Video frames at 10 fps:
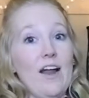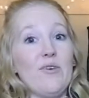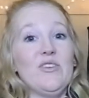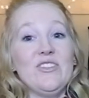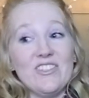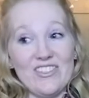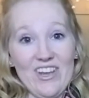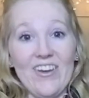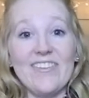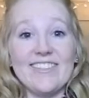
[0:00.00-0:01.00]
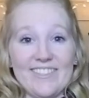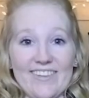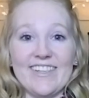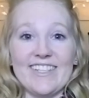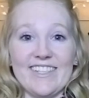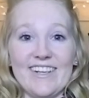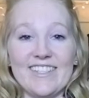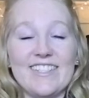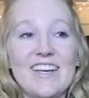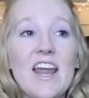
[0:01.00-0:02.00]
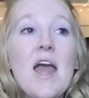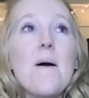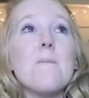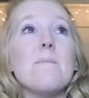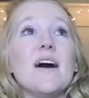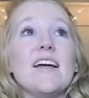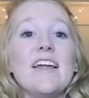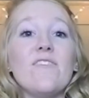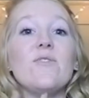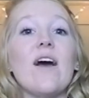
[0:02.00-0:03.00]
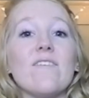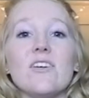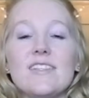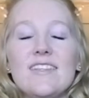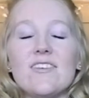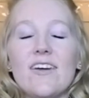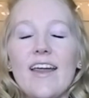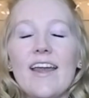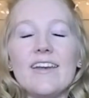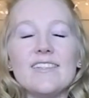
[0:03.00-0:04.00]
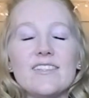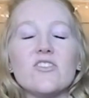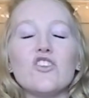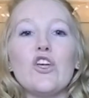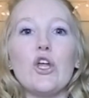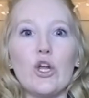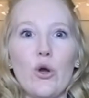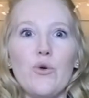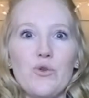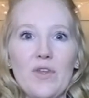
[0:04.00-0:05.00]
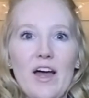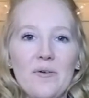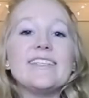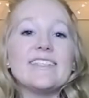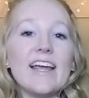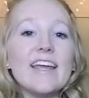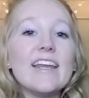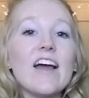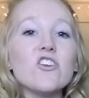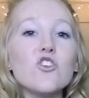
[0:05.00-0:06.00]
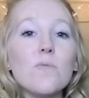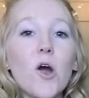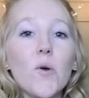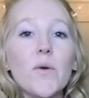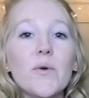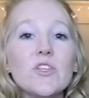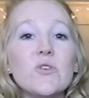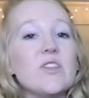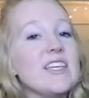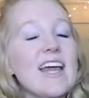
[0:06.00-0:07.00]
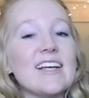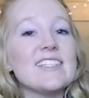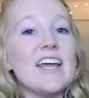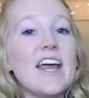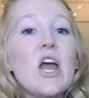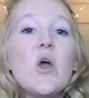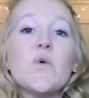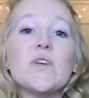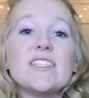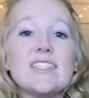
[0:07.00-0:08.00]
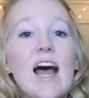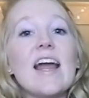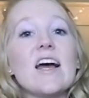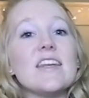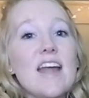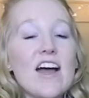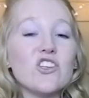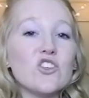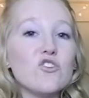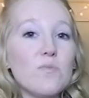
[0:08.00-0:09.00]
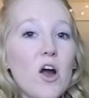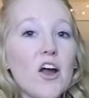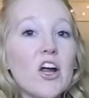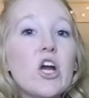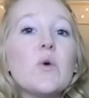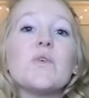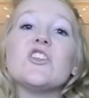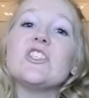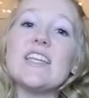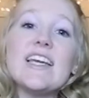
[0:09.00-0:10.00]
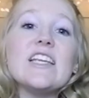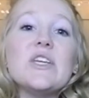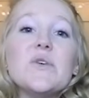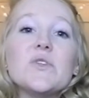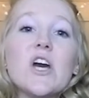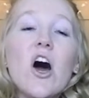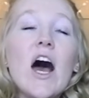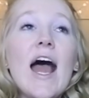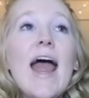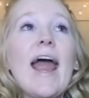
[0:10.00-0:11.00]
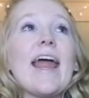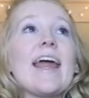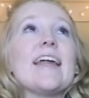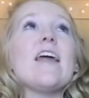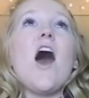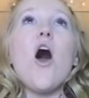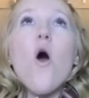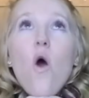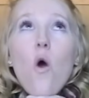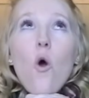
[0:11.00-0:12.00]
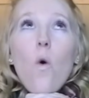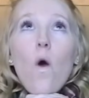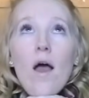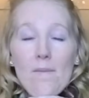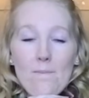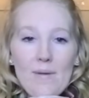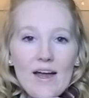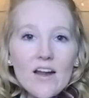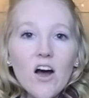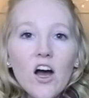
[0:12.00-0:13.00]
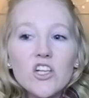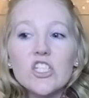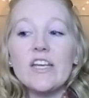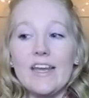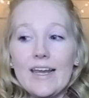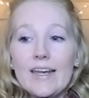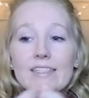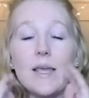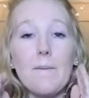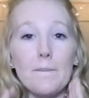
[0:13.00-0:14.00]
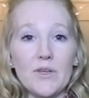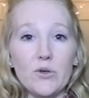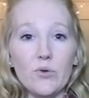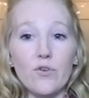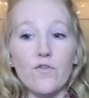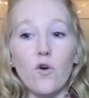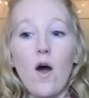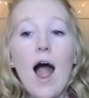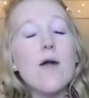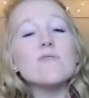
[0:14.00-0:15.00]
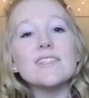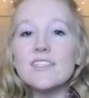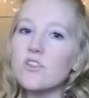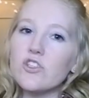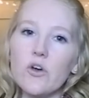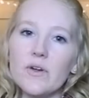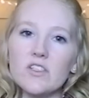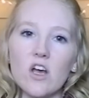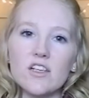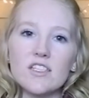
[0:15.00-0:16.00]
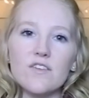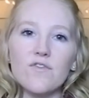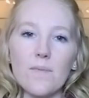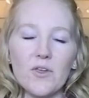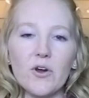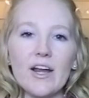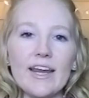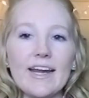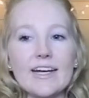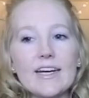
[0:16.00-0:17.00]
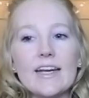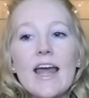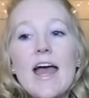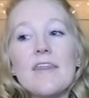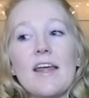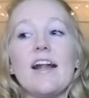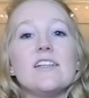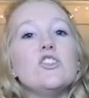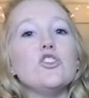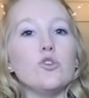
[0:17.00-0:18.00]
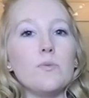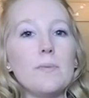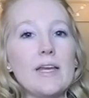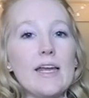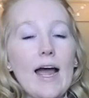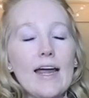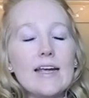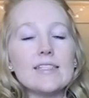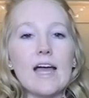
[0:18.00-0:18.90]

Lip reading: I was so exhausted. But if you have not seen the Grand Canyon, seriously go do that. The second national park we went to the next day was Zion National Park, which is in Utah, and oh my gosh, it is beautiful. I was still so exhausted from the Grand Canyon that I didn't do many hikes.